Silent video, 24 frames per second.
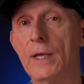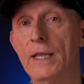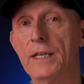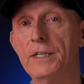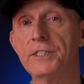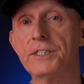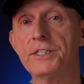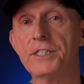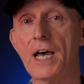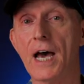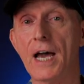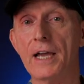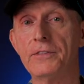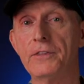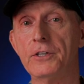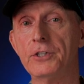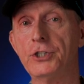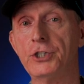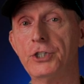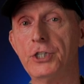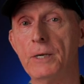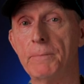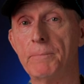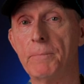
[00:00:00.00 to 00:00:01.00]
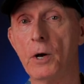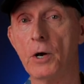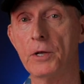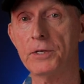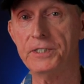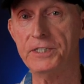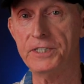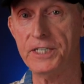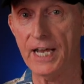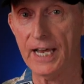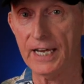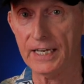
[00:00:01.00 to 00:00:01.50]
inside the ship
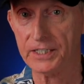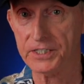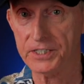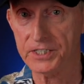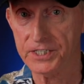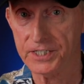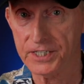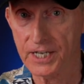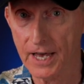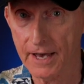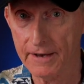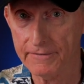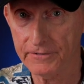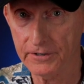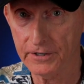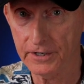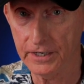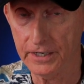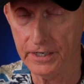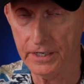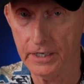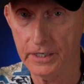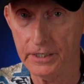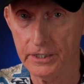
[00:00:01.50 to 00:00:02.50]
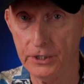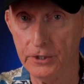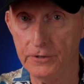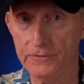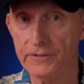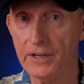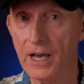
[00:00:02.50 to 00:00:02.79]
on deck 7. You've